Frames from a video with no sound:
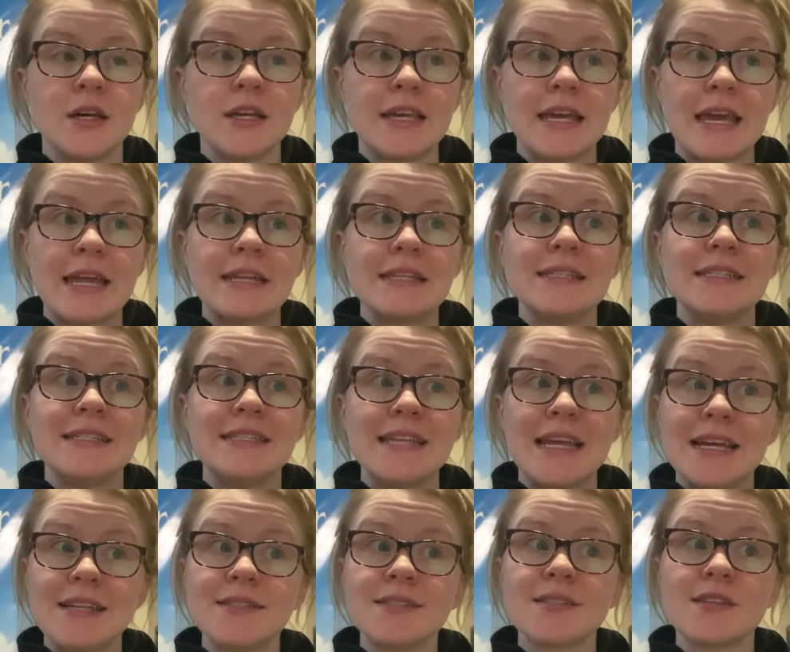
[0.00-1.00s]
Again,
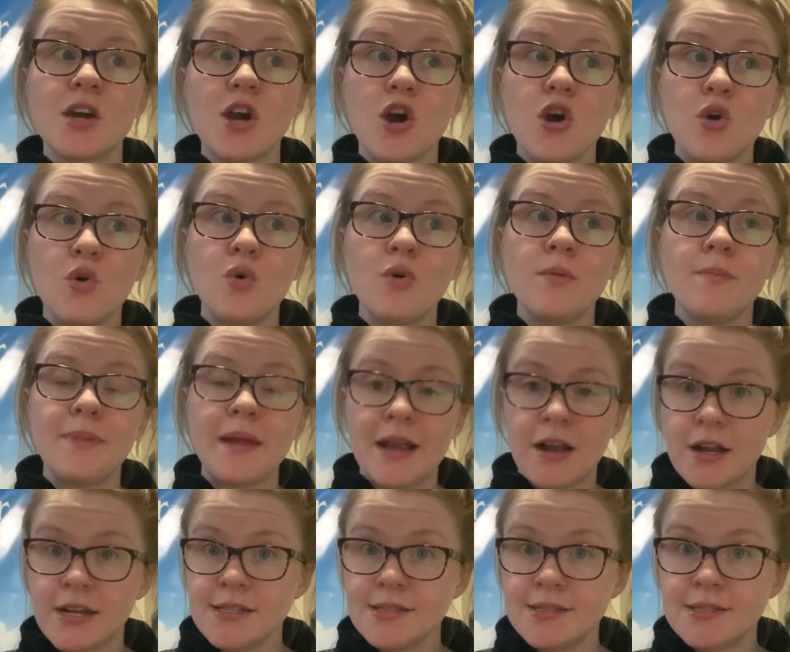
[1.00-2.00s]

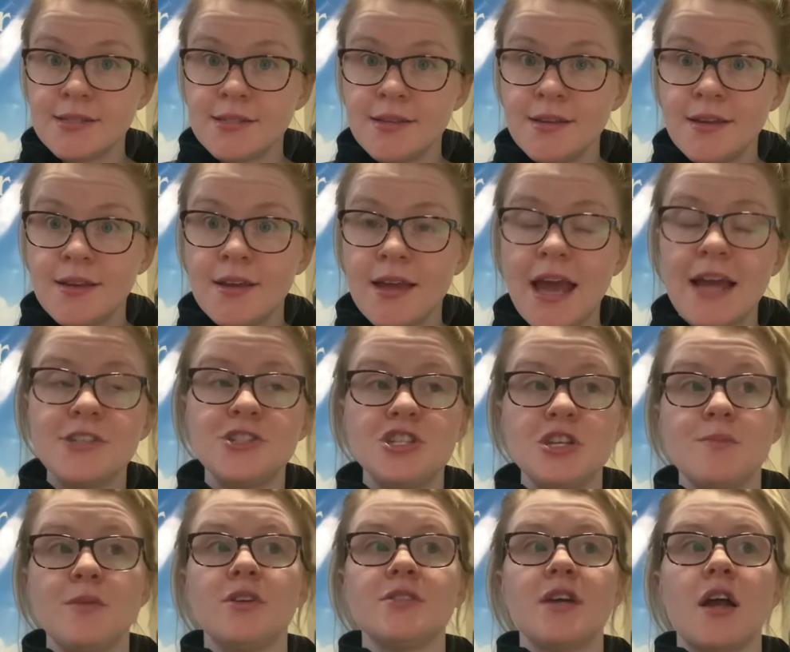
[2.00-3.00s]

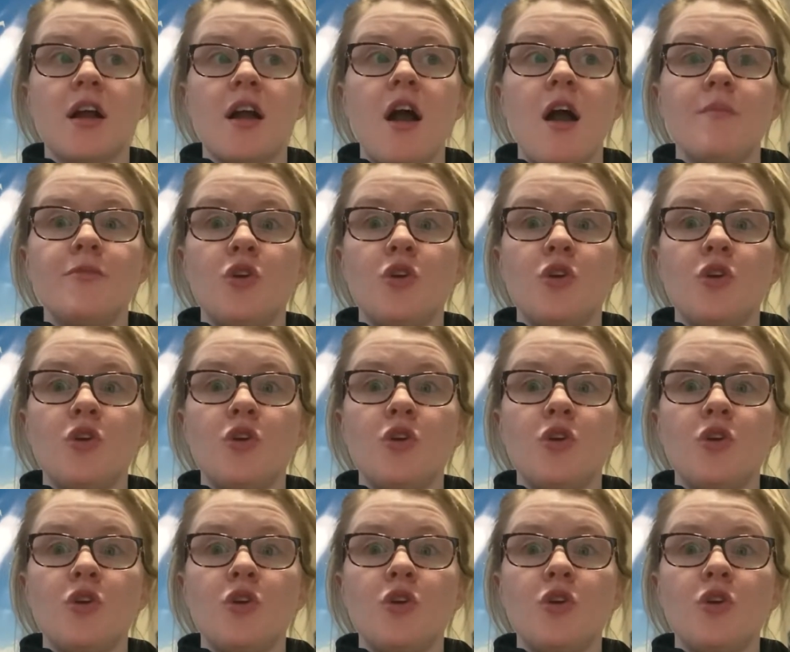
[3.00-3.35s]
dancecoparents@gmail.com.